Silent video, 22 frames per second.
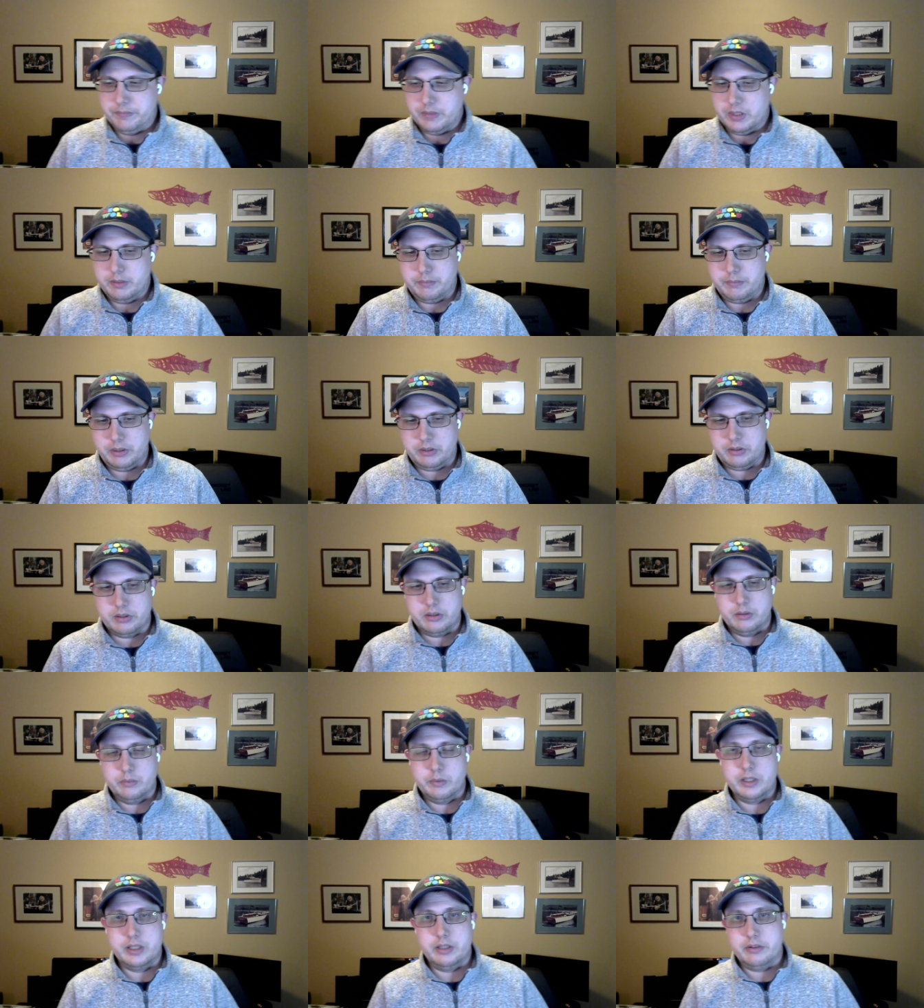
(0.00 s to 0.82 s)
And
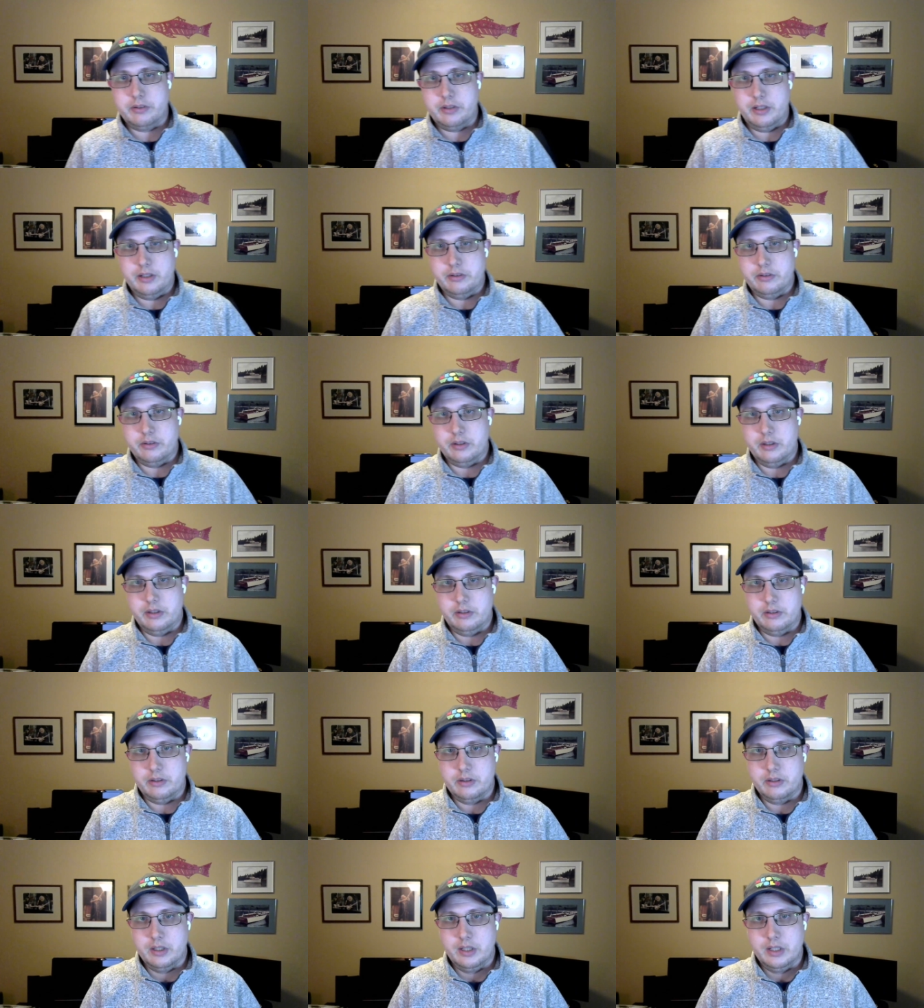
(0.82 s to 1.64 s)
basically, what it says
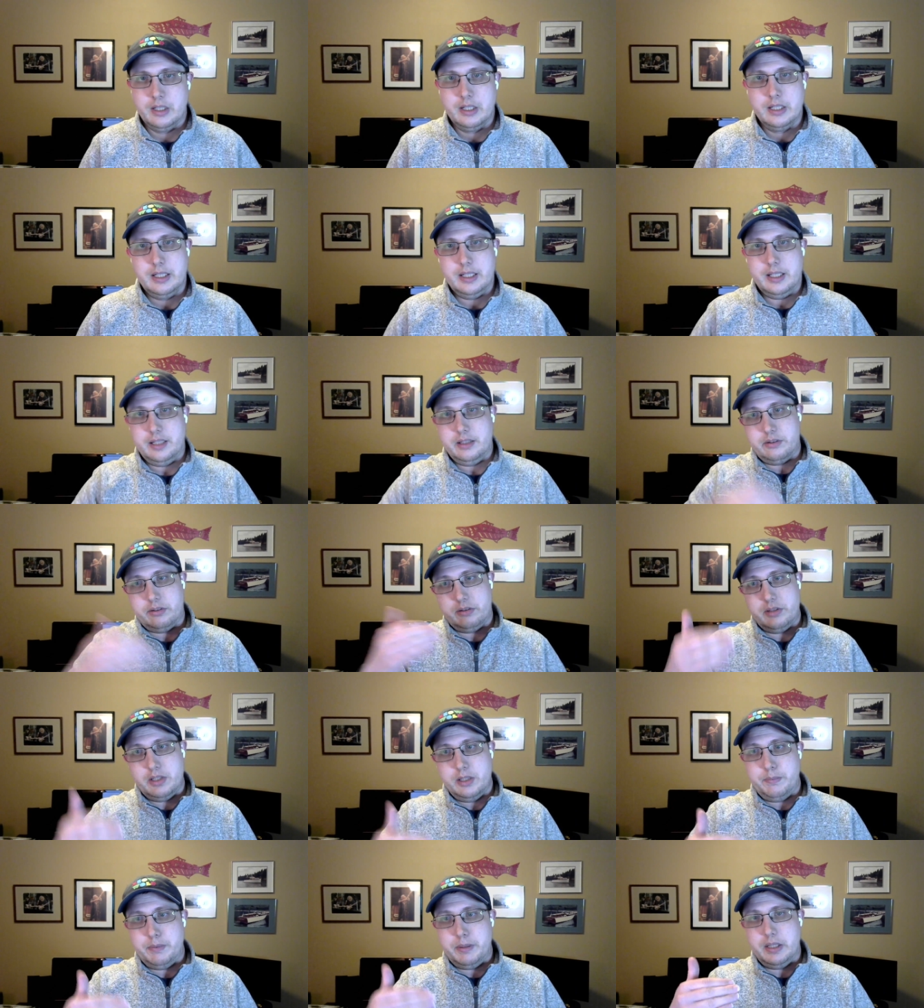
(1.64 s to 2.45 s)
is it's
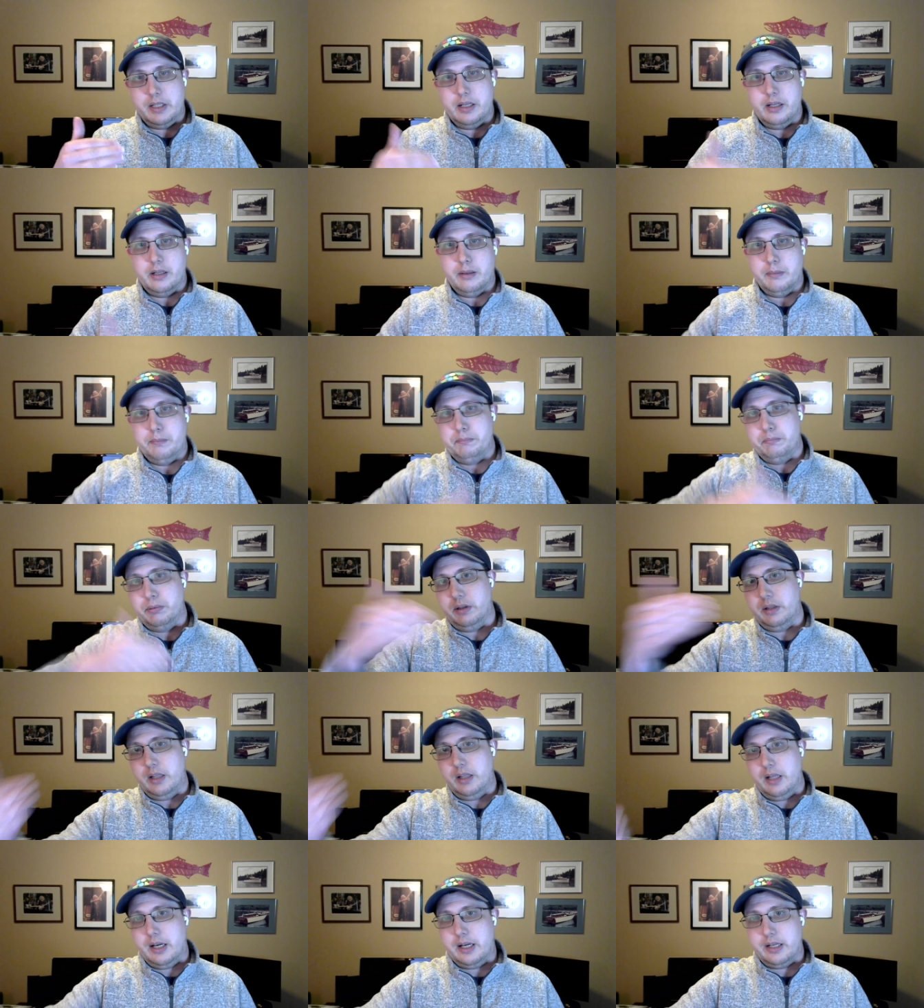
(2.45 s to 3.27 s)
GPL
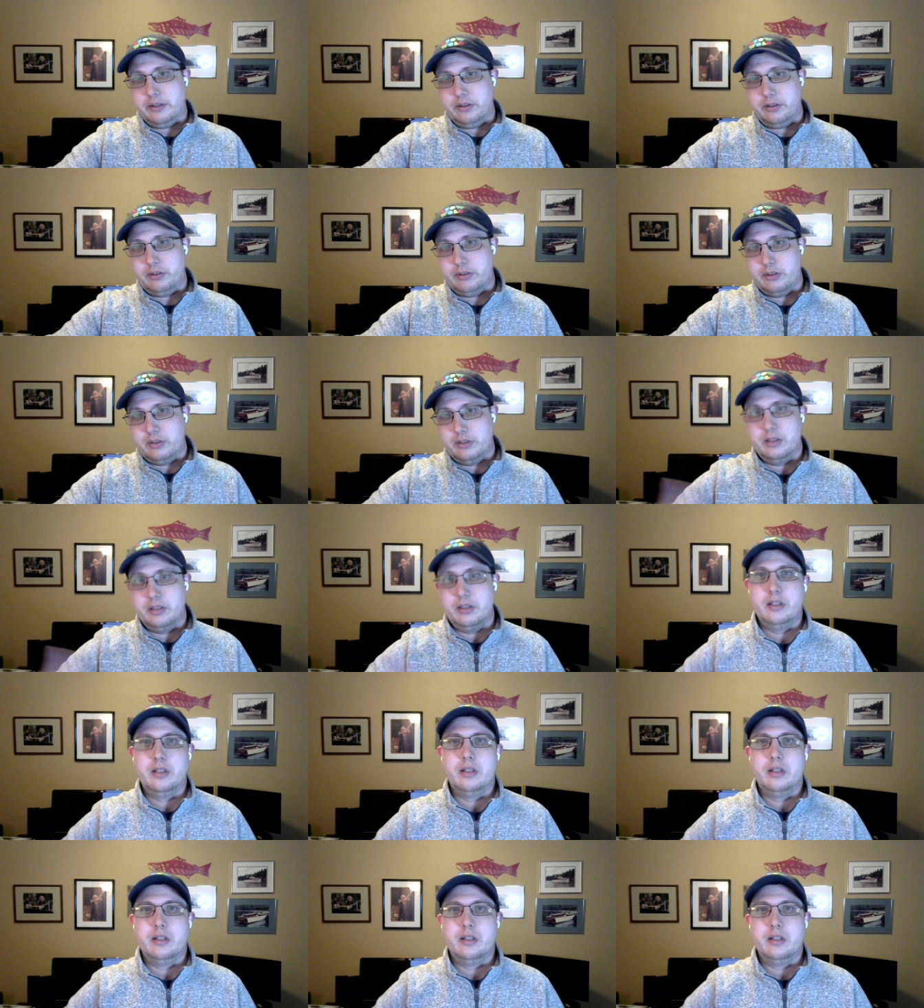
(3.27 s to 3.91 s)
plus